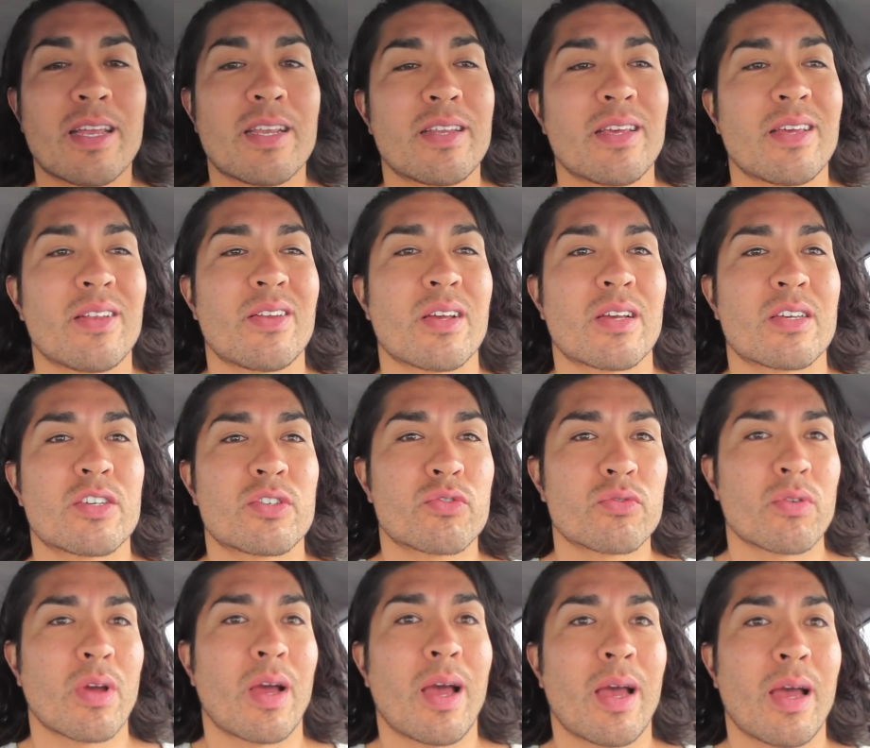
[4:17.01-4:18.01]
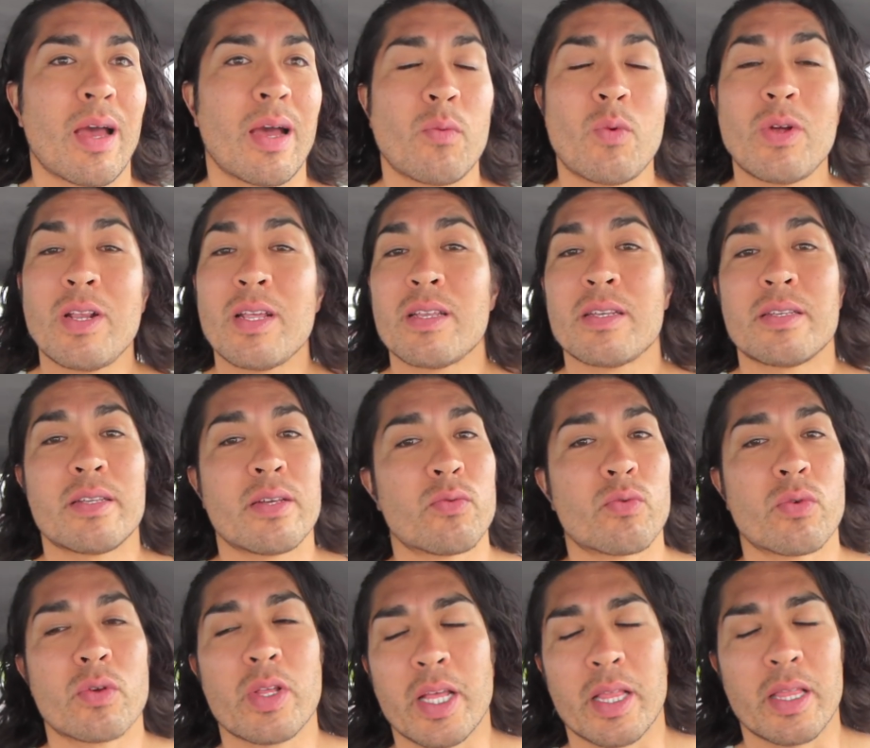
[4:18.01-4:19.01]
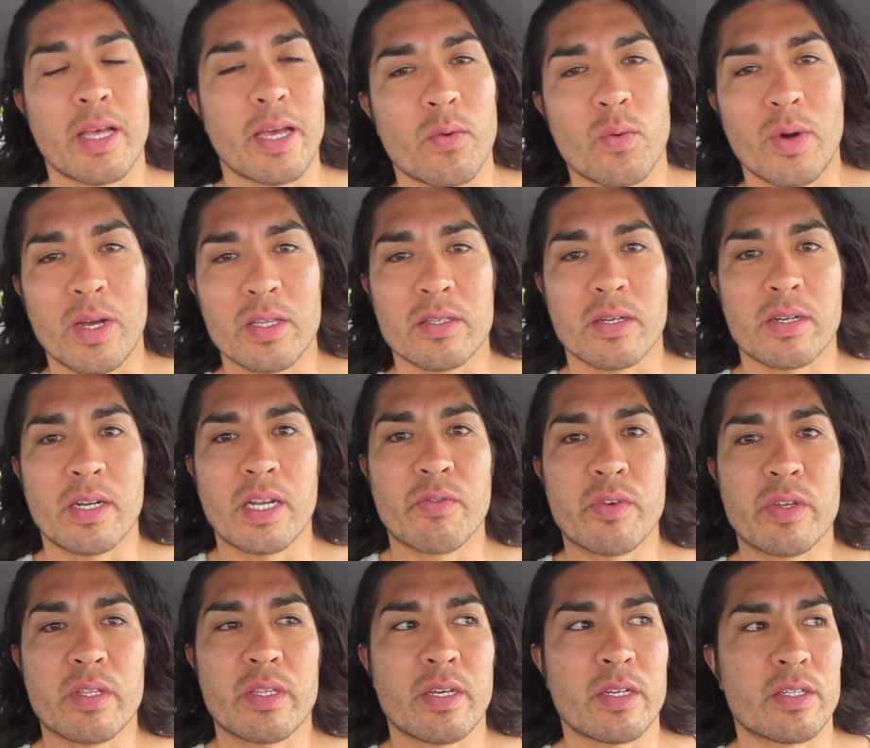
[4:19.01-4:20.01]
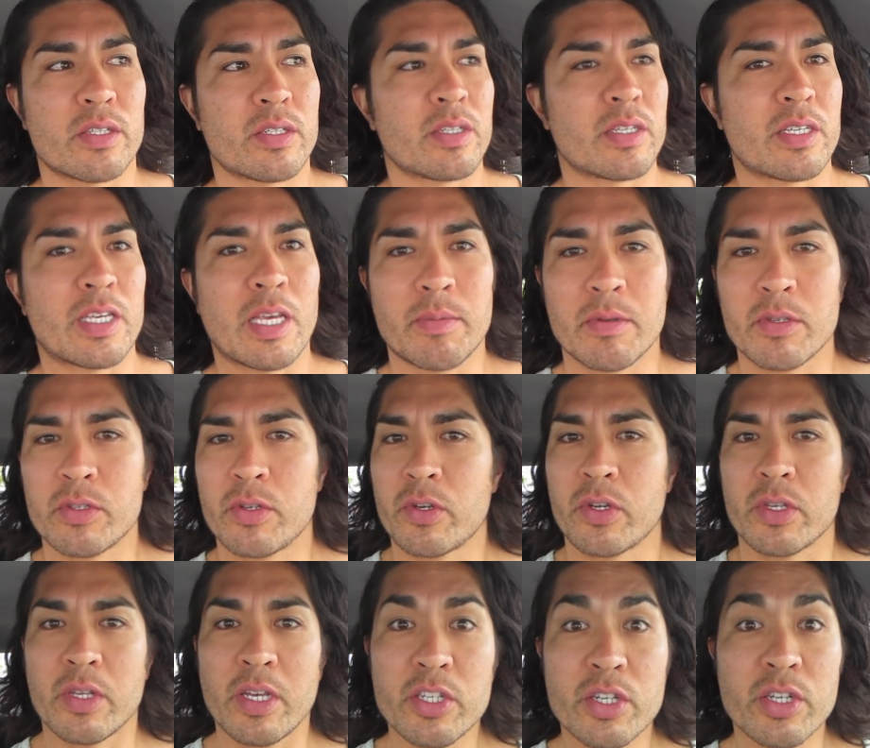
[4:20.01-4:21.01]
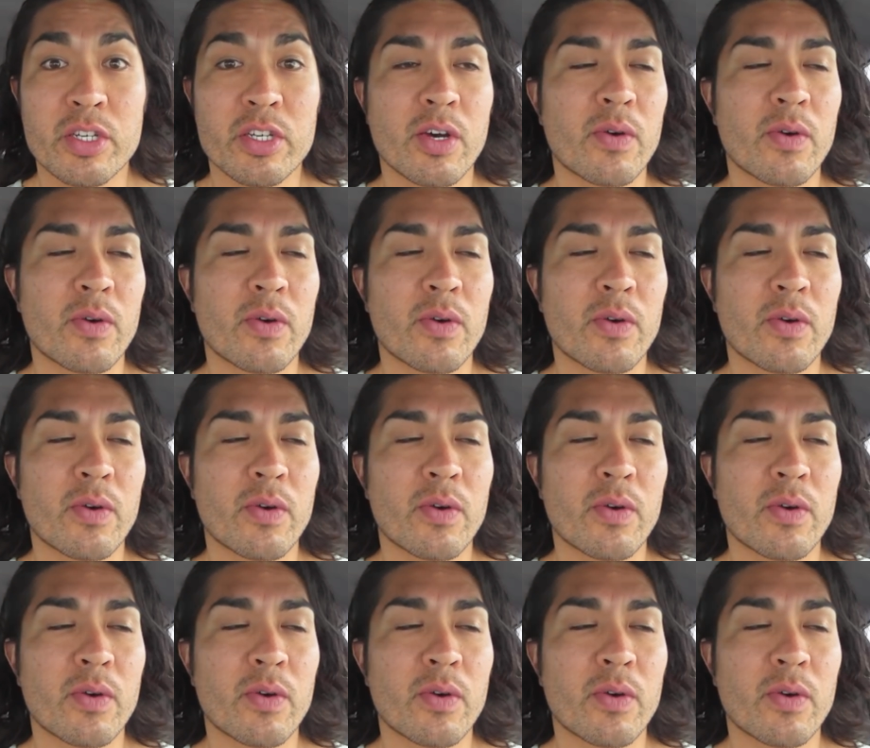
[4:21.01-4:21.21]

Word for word: and did really light weights on everything just to keep the circulation